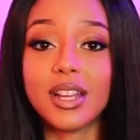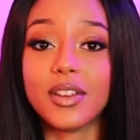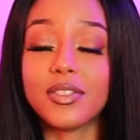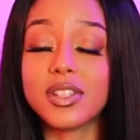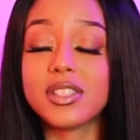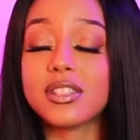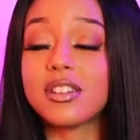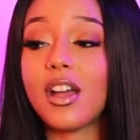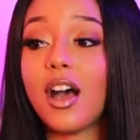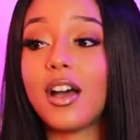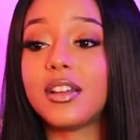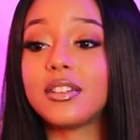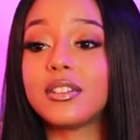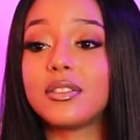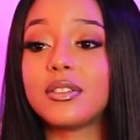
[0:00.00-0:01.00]
If it's
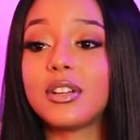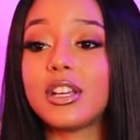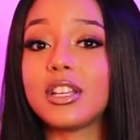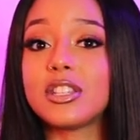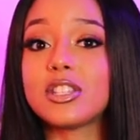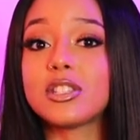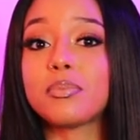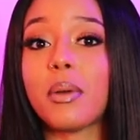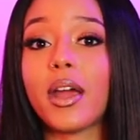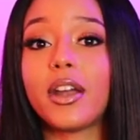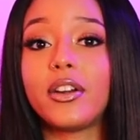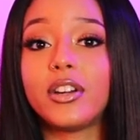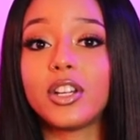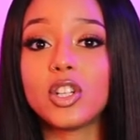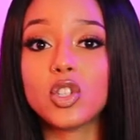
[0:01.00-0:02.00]
not
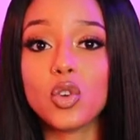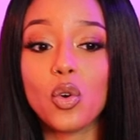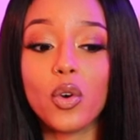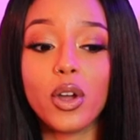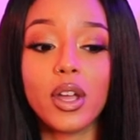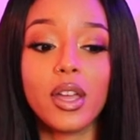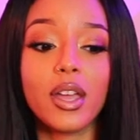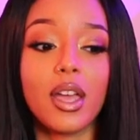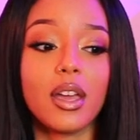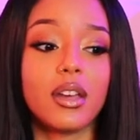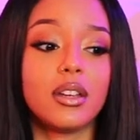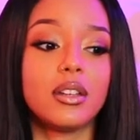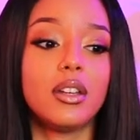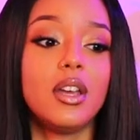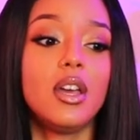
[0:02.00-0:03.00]
inspiring joy
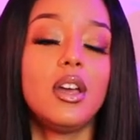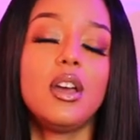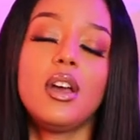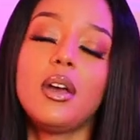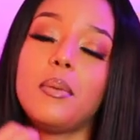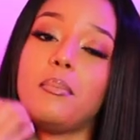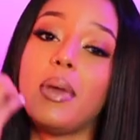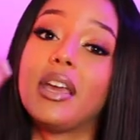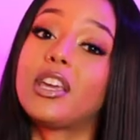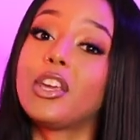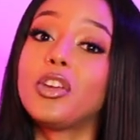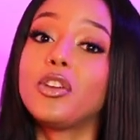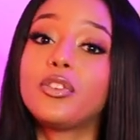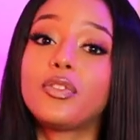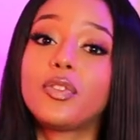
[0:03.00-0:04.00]
and
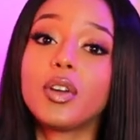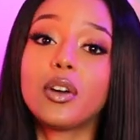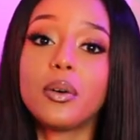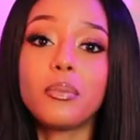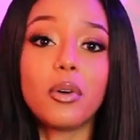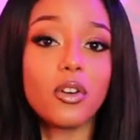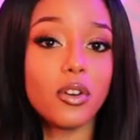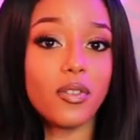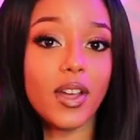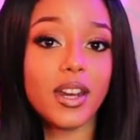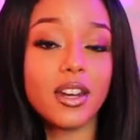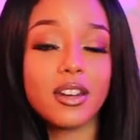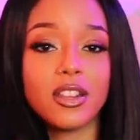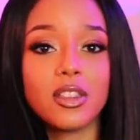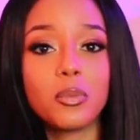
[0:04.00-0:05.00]
making you feel
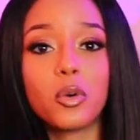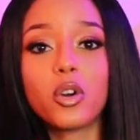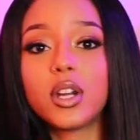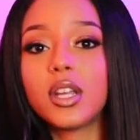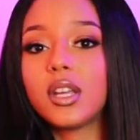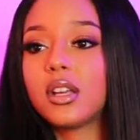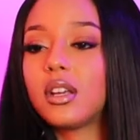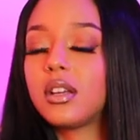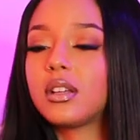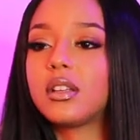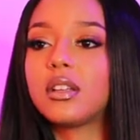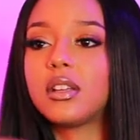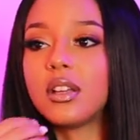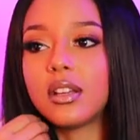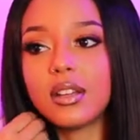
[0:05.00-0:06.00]
motivated in the morning,
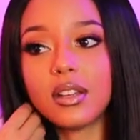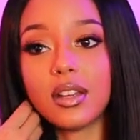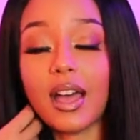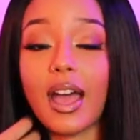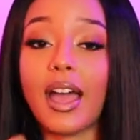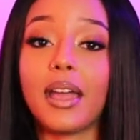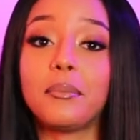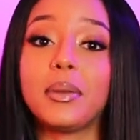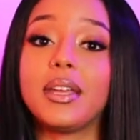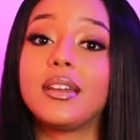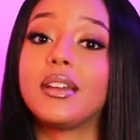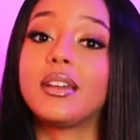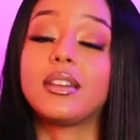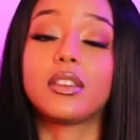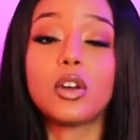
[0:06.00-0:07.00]
I
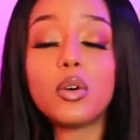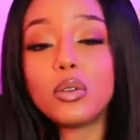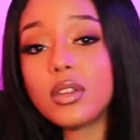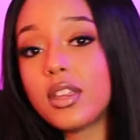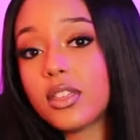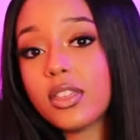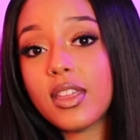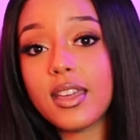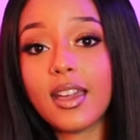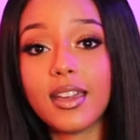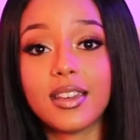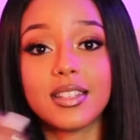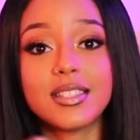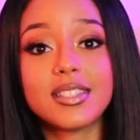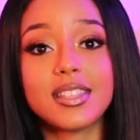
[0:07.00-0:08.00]
mean, the only thing I
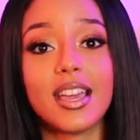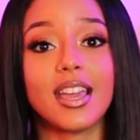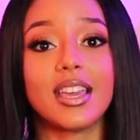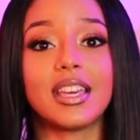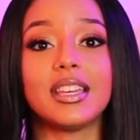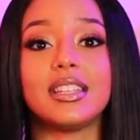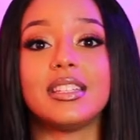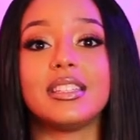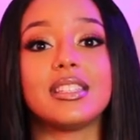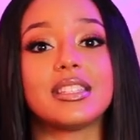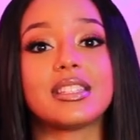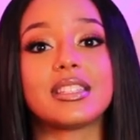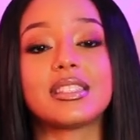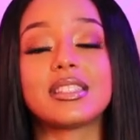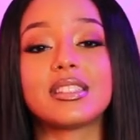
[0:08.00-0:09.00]
could say
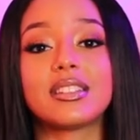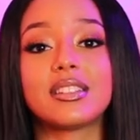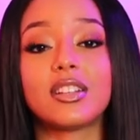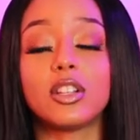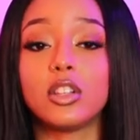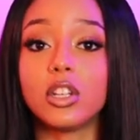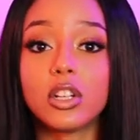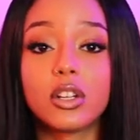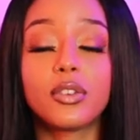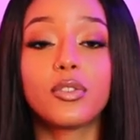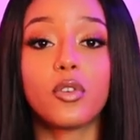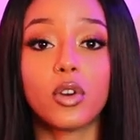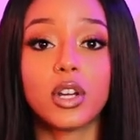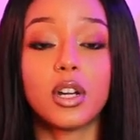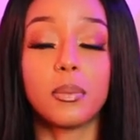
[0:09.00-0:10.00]
is look
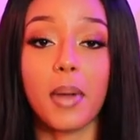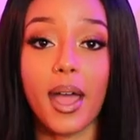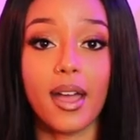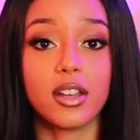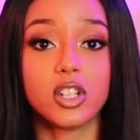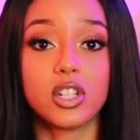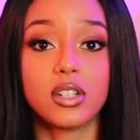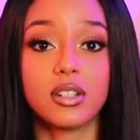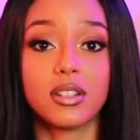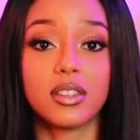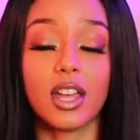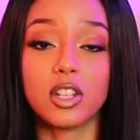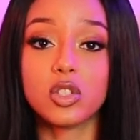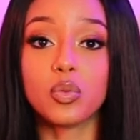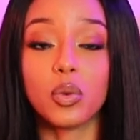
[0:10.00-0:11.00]
for your passion.
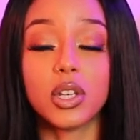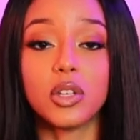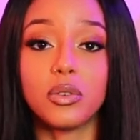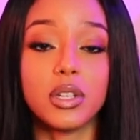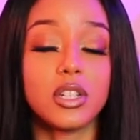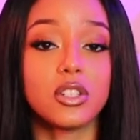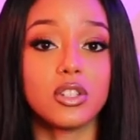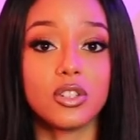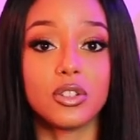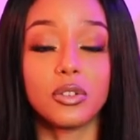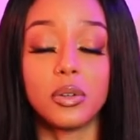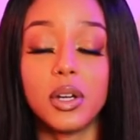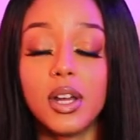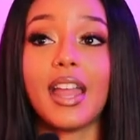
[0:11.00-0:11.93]
That's what you need to do.